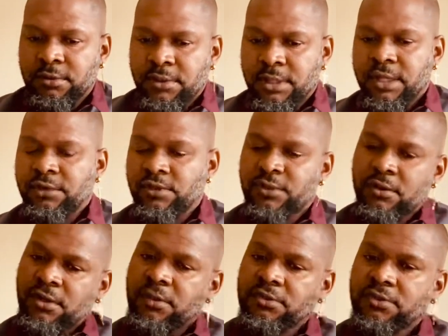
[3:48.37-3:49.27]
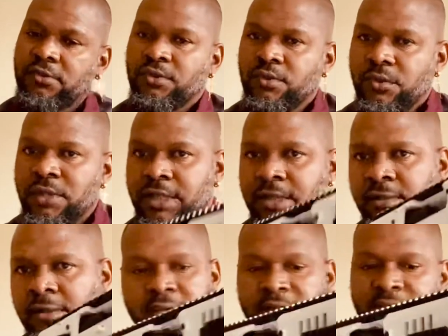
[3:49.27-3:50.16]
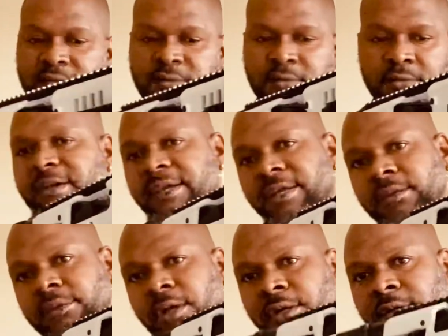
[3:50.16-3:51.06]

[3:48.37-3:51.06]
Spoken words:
And you could also use that as a hand guard.